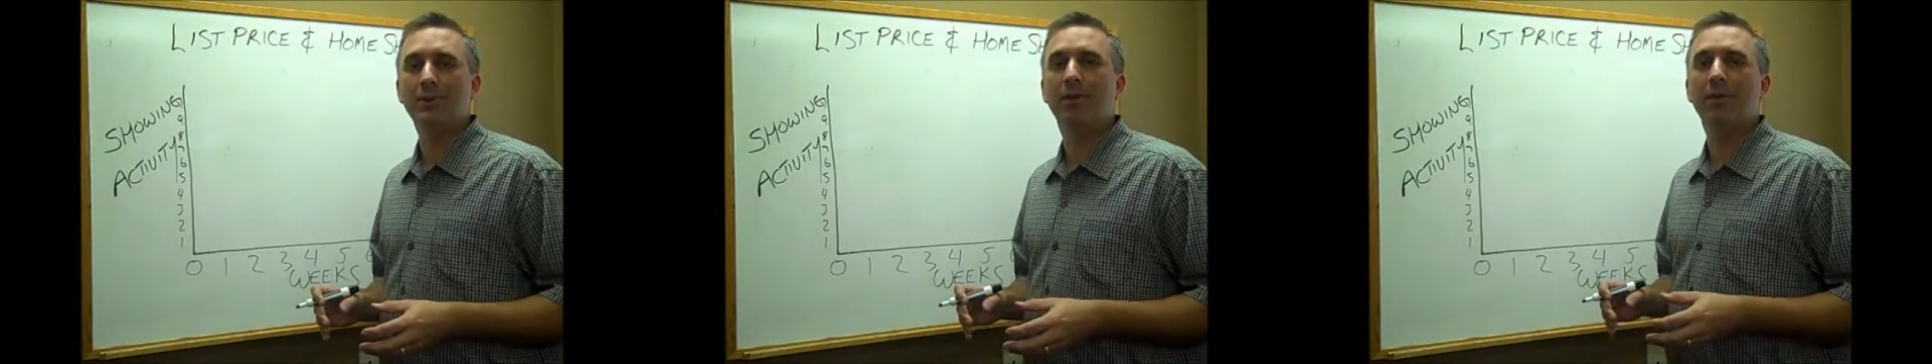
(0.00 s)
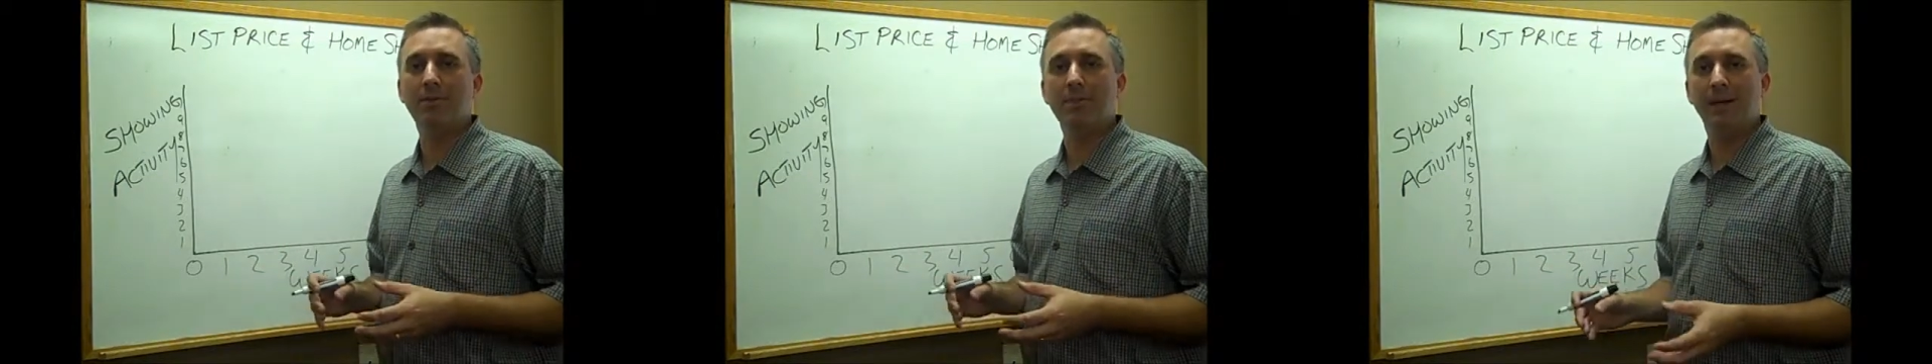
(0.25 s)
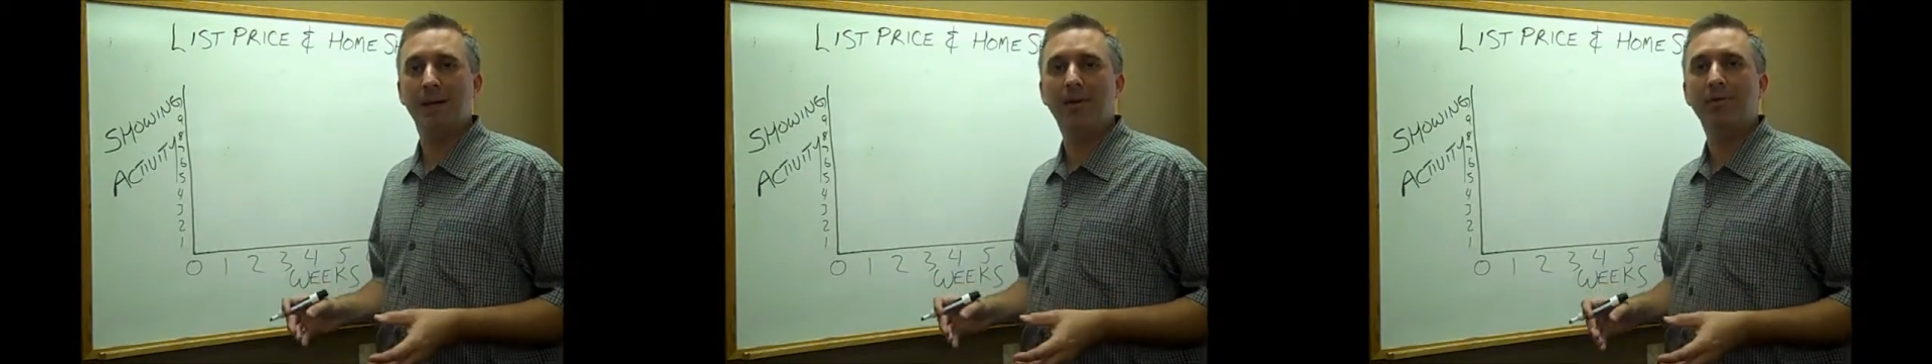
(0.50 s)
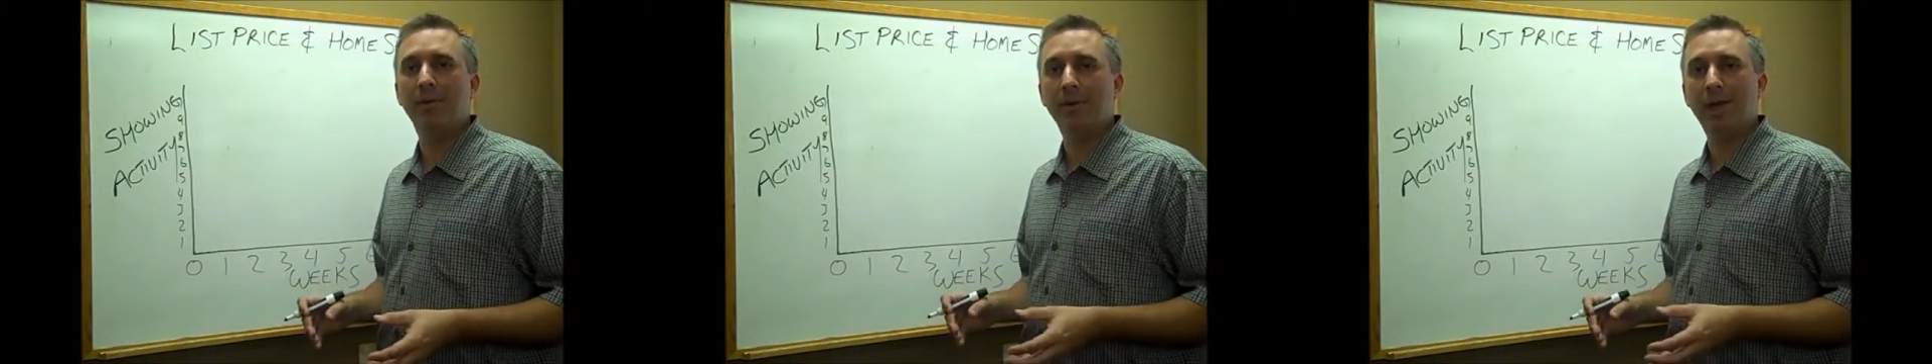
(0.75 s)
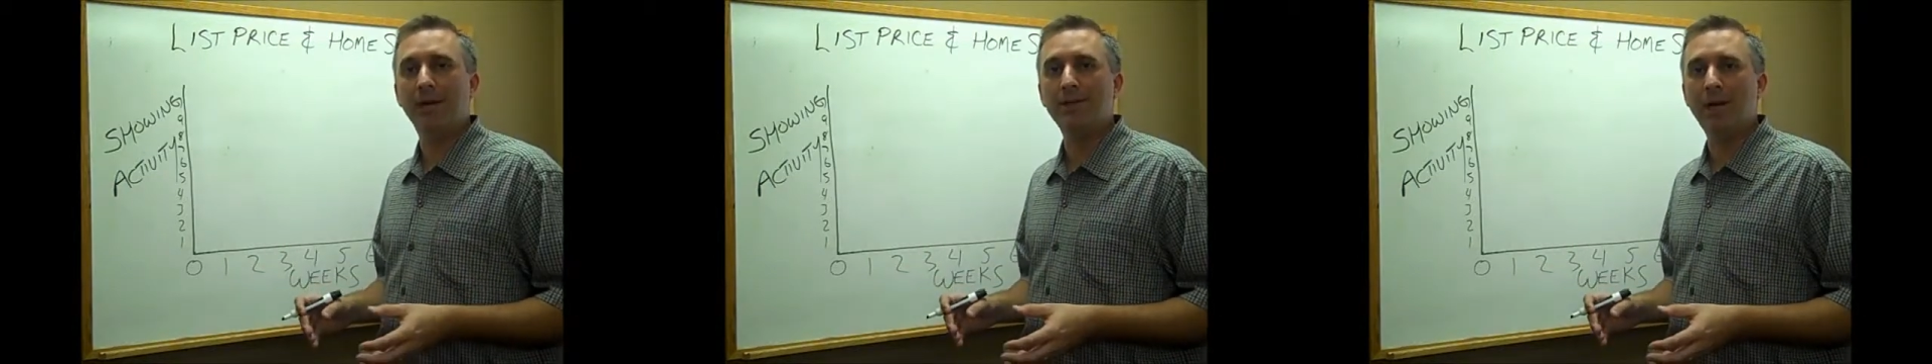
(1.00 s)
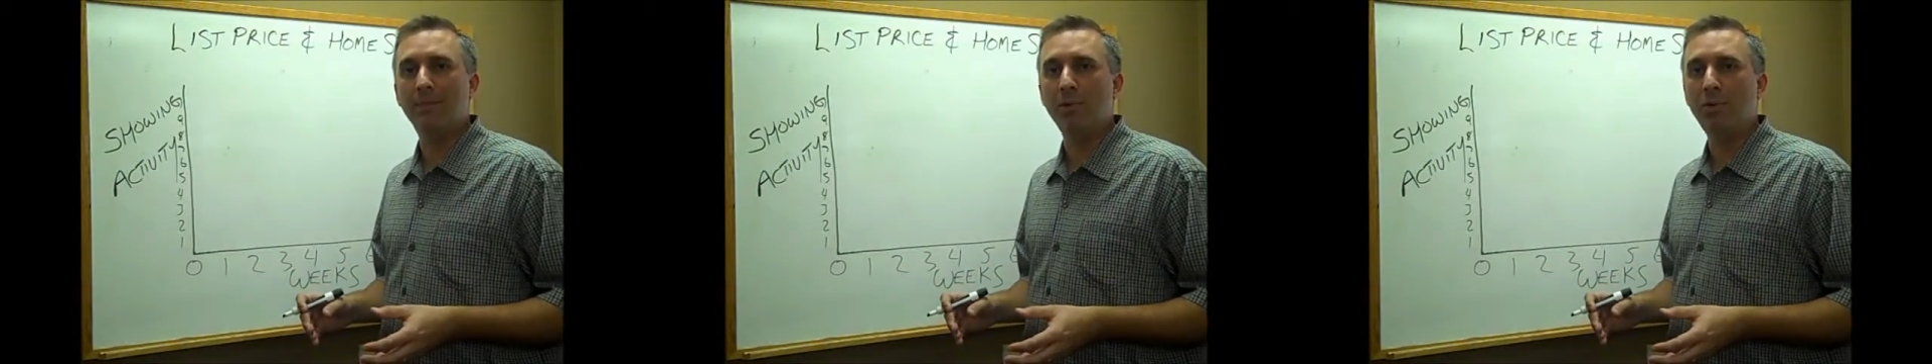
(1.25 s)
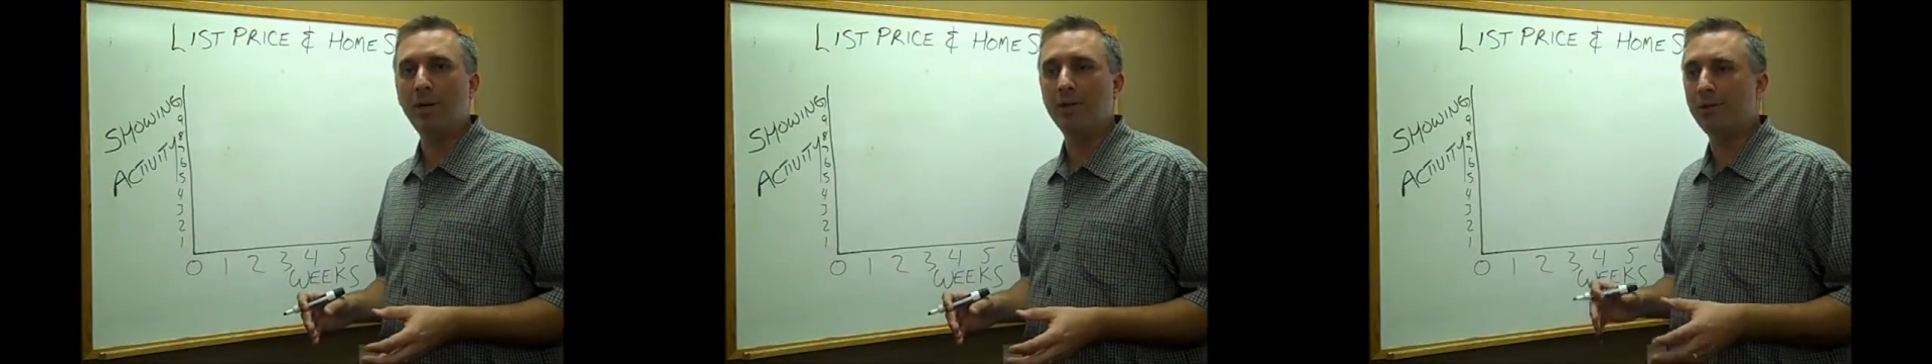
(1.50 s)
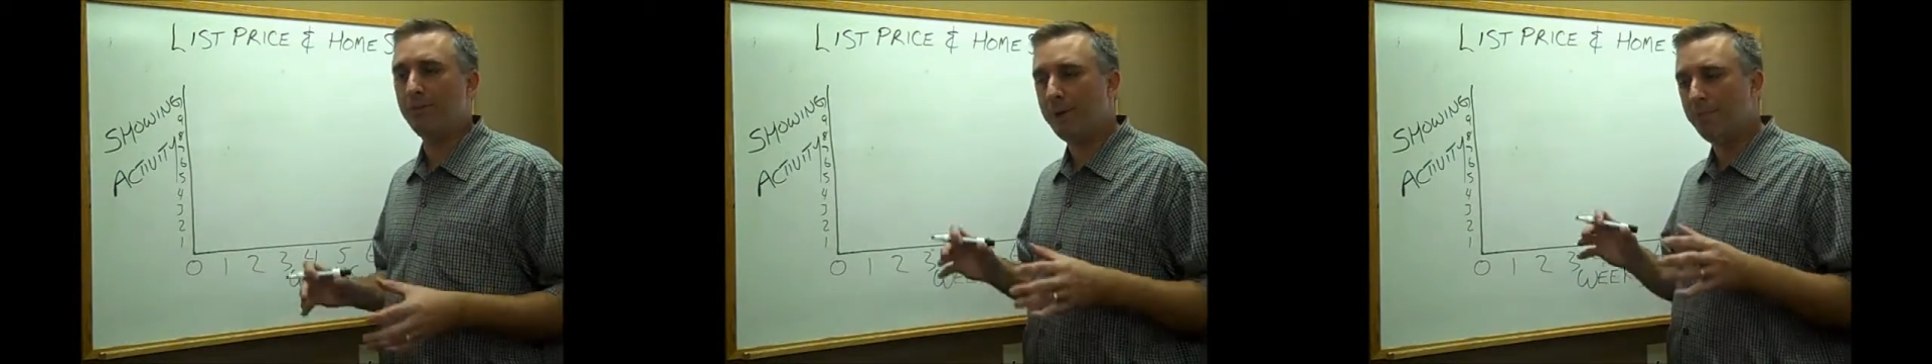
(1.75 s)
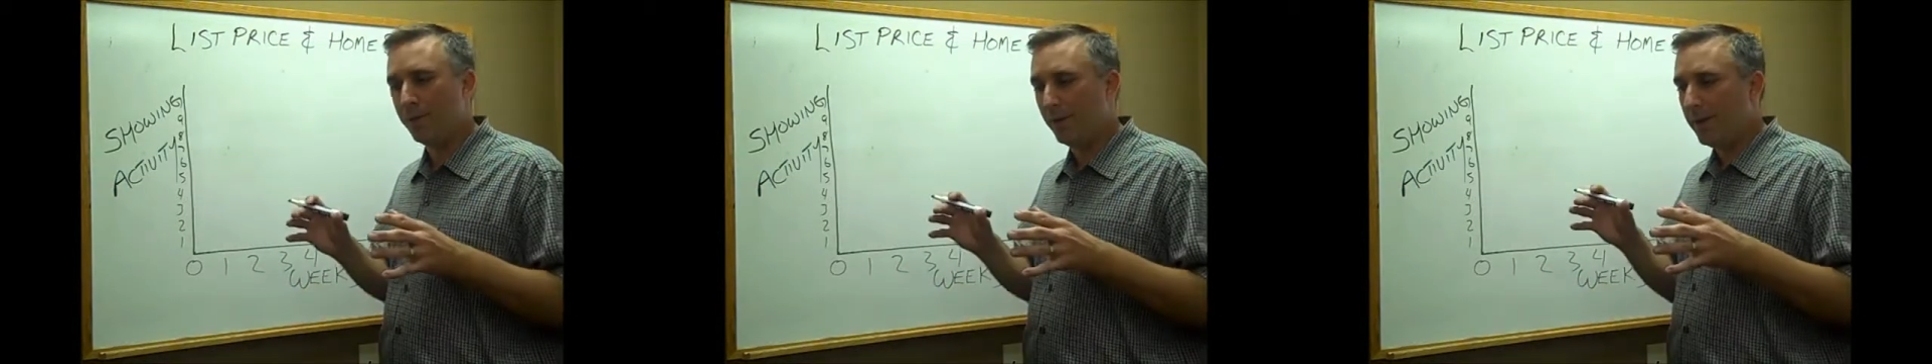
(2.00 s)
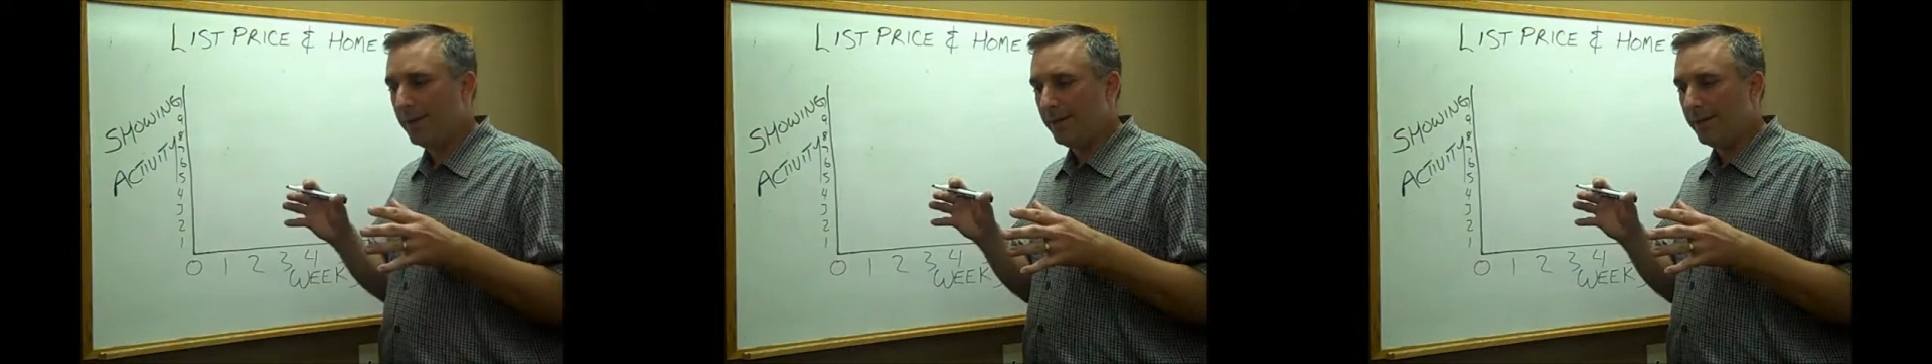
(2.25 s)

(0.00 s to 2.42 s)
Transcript: have already been out for the last couple of weeks. So people